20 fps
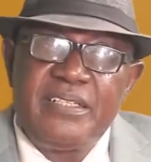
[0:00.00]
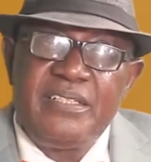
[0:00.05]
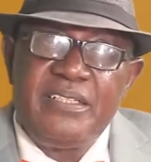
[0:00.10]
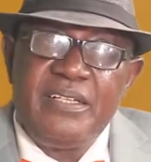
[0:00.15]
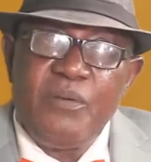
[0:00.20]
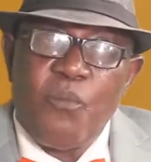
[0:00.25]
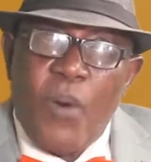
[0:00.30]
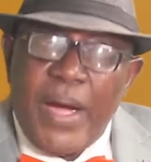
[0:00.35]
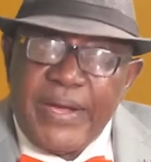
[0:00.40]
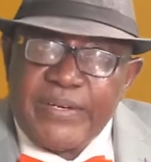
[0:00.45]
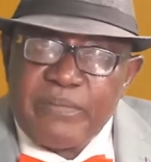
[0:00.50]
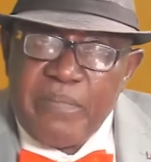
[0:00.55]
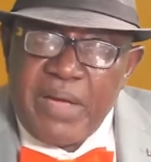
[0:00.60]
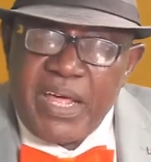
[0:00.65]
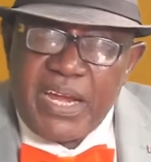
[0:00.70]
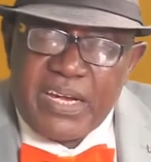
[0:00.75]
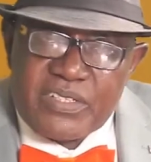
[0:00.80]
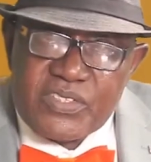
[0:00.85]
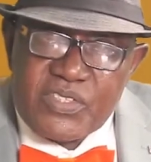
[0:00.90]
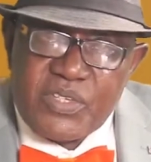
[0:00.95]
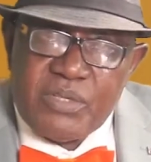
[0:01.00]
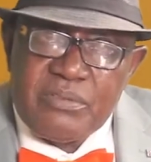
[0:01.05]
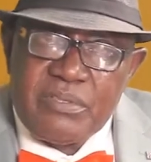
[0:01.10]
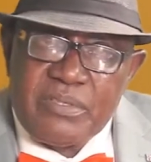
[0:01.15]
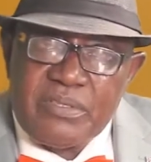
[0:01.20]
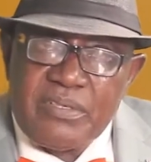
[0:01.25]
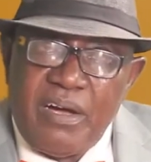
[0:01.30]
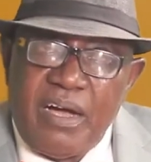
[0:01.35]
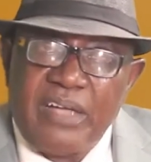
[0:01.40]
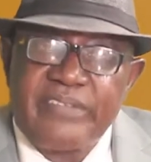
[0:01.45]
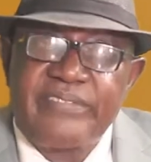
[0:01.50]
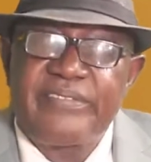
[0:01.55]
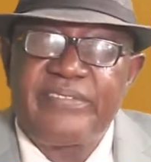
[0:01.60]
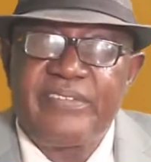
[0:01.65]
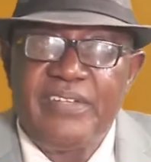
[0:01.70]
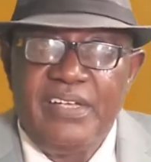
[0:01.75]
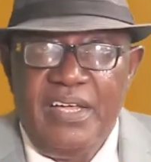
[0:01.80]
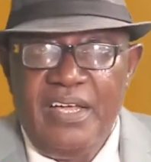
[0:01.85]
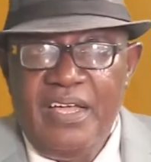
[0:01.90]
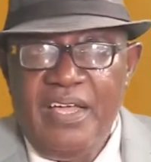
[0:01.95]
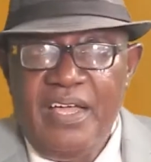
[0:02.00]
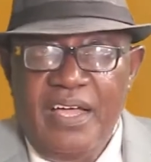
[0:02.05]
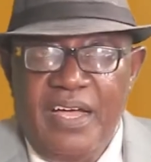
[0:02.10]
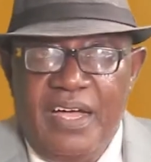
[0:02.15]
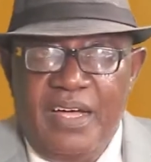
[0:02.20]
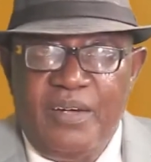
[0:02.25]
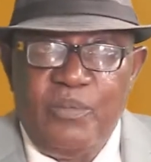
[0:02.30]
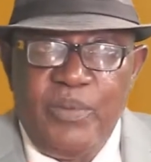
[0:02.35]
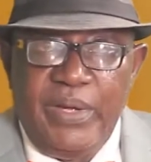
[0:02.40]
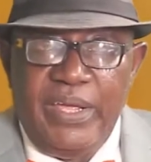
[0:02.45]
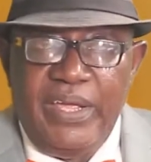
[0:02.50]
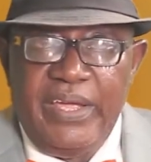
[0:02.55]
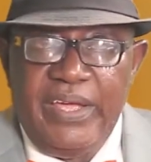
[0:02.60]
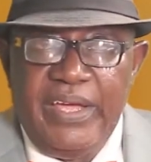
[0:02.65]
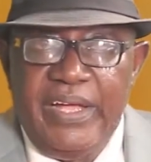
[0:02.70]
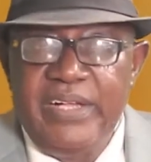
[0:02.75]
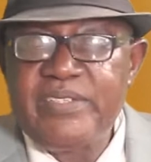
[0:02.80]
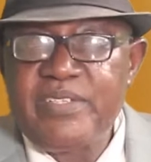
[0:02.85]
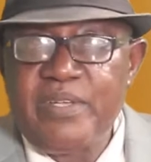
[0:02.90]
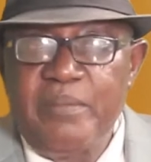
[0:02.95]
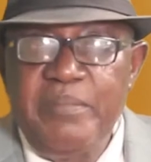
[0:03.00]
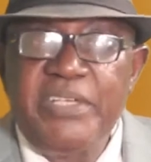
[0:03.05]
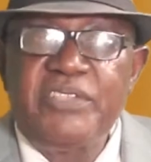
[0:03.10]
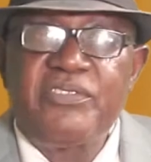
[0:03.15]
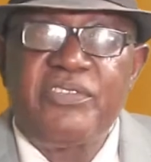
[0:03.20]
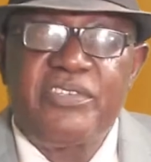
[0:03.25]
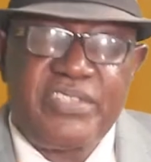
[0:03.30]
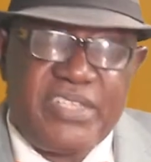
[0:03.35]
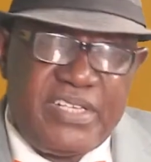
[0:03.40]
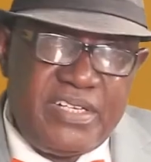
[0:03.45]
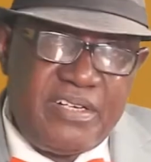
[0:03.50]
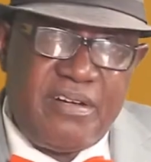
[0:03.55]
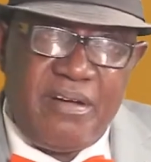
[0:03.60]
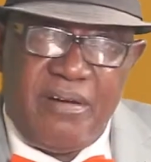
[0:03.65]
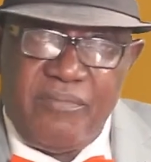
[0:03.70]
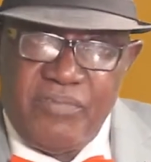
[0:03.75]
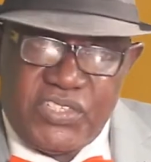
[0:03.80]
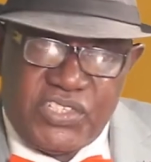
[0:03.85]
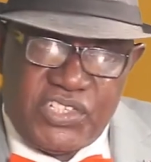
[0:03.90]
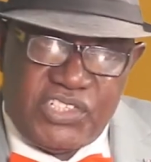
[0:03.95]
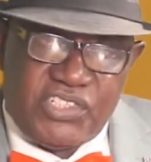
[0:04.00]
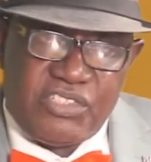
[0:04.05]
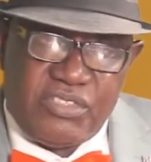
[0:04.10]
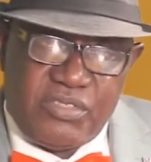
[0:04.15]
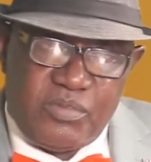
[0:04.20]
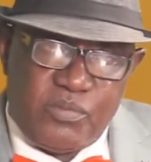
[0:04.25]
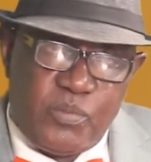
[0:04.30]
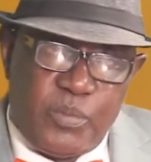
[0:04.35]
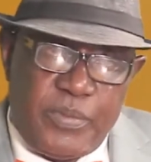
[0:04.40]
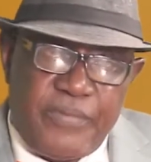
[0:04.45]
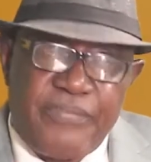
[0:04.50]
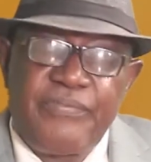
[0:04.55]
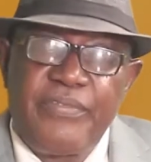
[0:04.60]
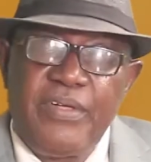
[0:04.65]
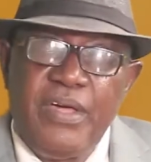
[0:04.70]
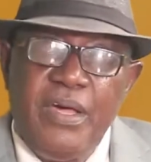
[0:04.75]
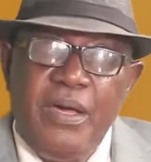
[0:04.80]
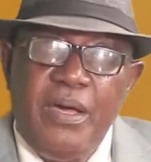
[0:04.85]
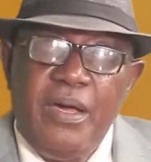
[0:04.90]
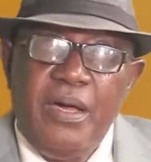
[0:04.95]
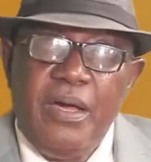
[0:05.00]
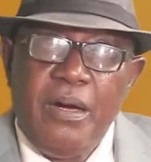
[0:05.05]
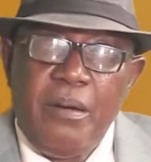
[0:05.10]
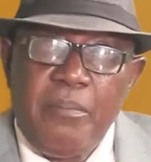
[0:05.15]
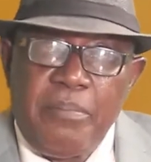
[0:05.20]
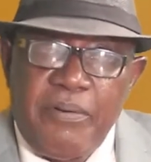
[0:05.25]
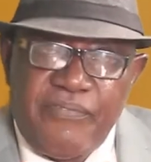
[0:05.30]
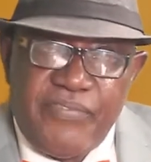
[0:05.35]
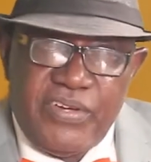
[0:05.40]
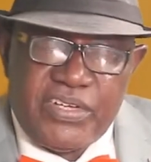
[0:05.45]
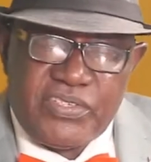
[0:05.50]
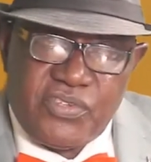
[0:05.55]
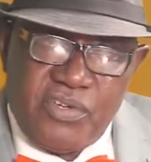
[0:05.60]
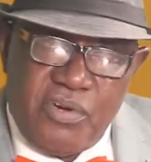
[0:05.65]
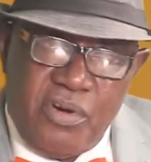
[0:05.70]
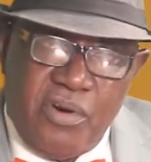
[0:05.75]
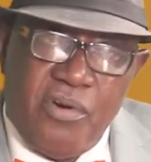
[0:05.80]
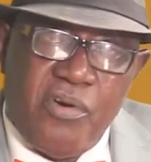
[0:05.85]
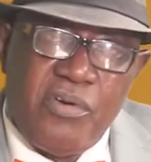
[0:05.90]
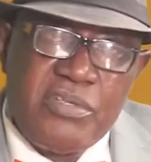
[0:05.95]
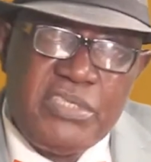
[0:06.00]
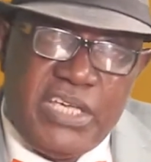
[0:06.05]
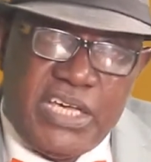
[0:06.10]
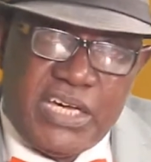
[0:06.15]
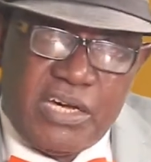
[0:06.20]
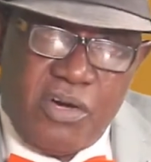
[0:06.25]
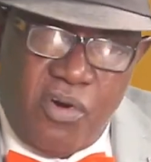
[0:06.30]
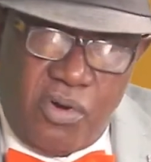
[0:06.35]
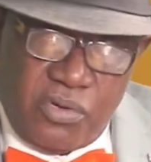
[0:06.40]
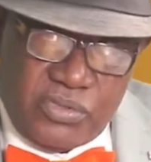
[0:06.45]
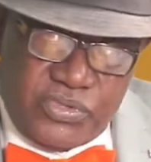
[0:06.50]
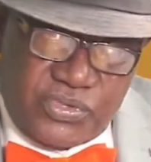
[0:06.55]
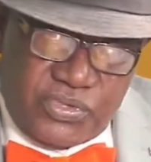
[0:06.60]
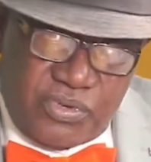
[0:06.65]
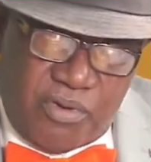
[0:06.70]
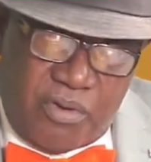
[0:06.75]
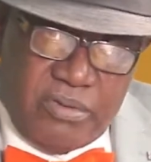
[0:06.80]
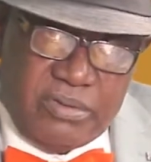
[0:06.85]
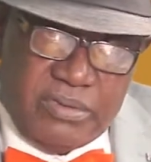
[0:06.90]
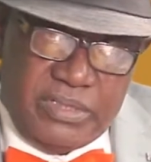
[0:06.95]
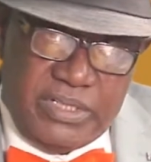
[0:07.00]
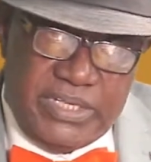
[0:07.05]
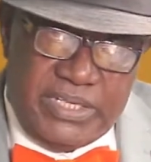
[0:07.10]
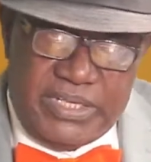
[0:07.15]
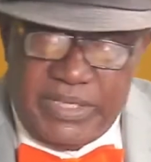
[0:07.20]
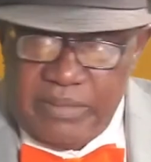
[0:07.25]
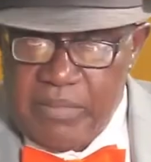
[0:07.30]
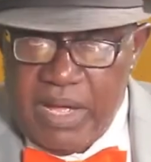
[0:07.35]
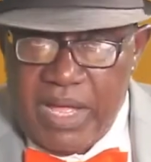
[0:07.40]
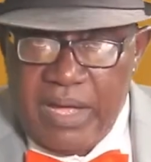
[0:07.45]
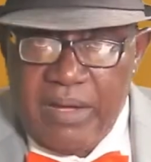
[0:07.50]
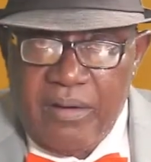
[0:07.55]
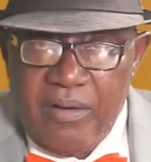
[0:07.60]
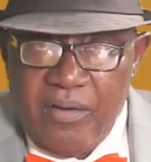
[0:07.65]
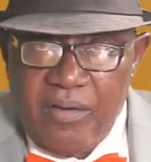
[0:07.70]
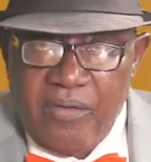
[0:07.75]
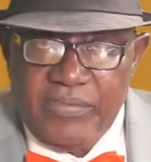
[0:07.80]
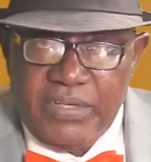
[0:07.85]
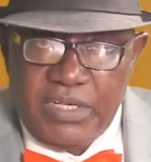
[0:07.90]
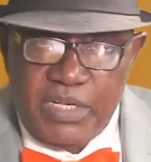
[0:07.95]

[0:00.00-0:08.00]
the white man has sold to us, and we held some interesting conversation with Professor Onaiwu of the